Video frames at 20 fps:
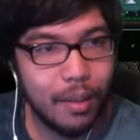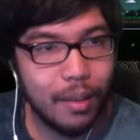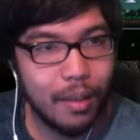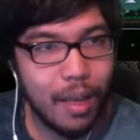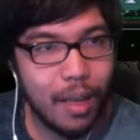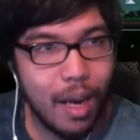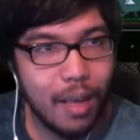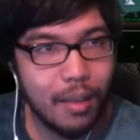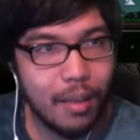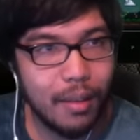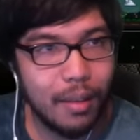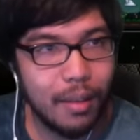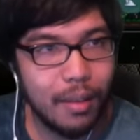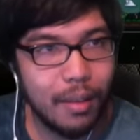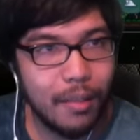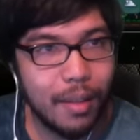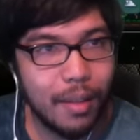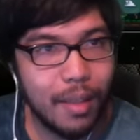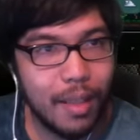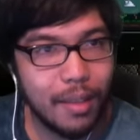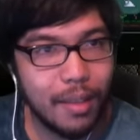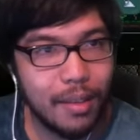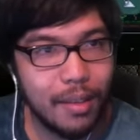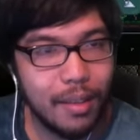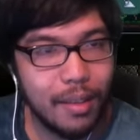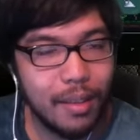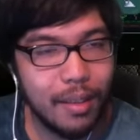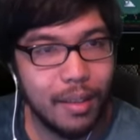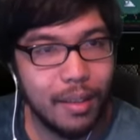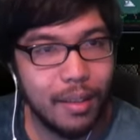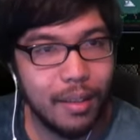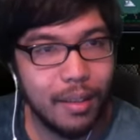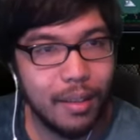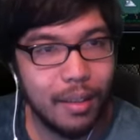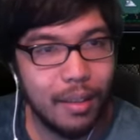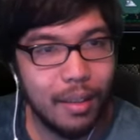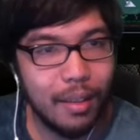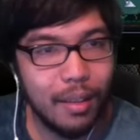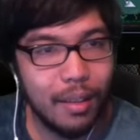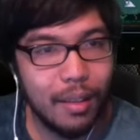Am I not seeing it?
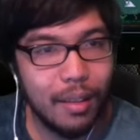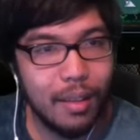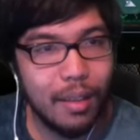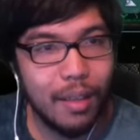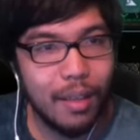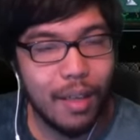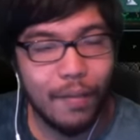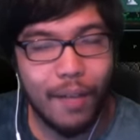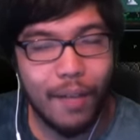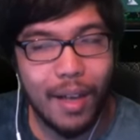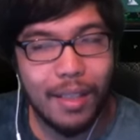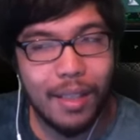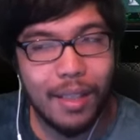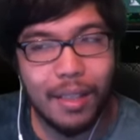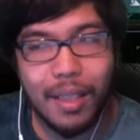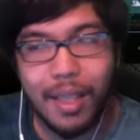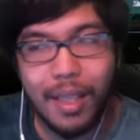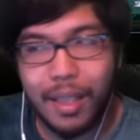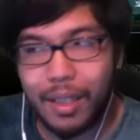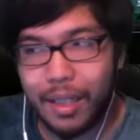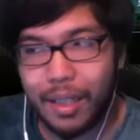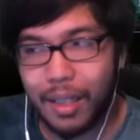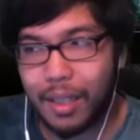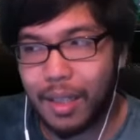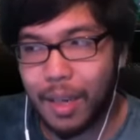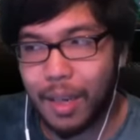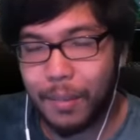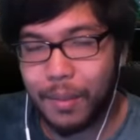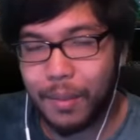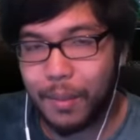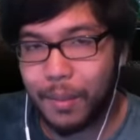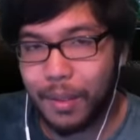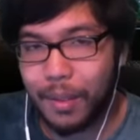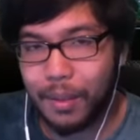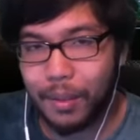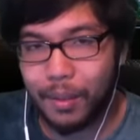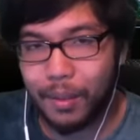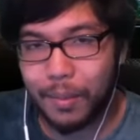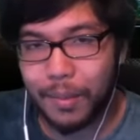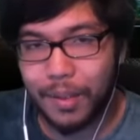If I deleted it, I'm going to be a
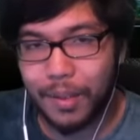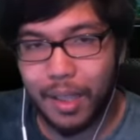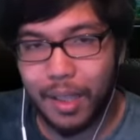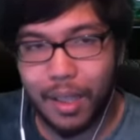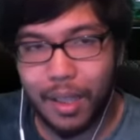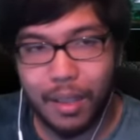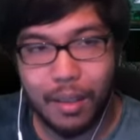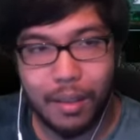little upset.